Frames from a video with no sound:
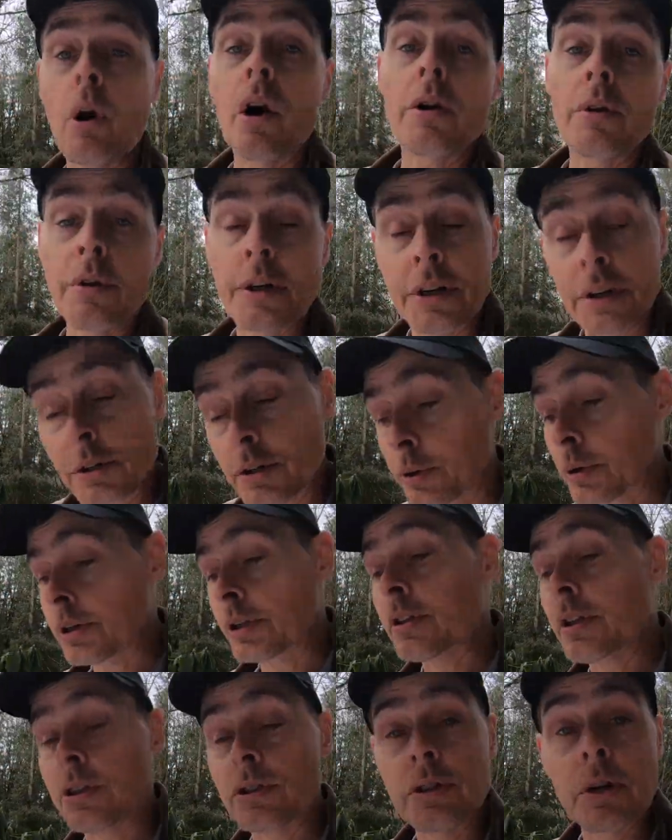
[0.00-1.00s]
watering
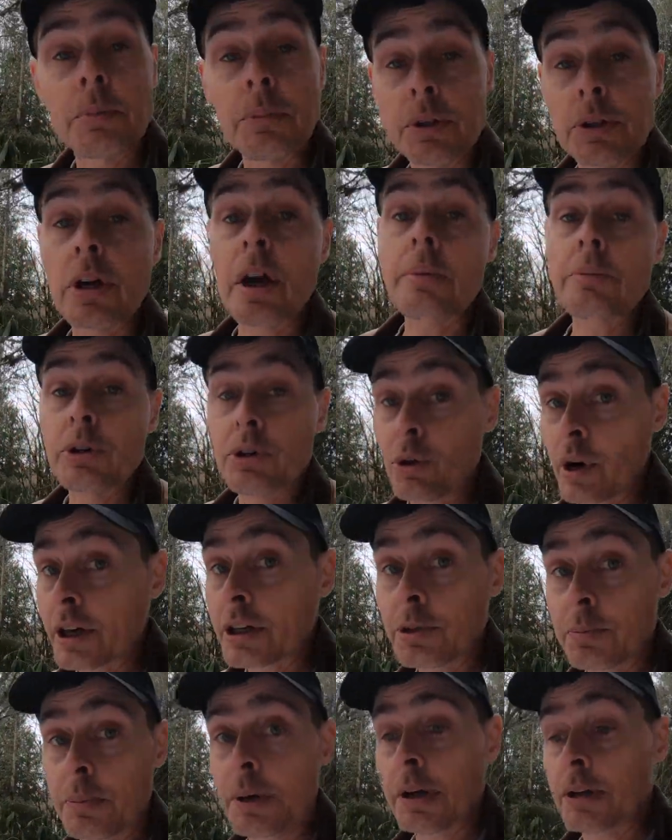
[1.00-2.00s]
during the summertime
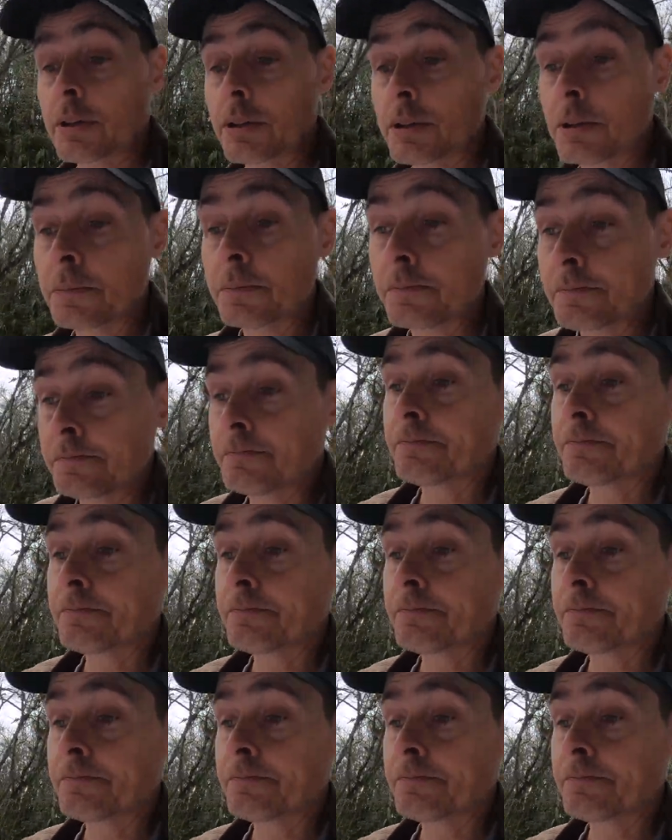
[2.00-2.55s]
dry spells.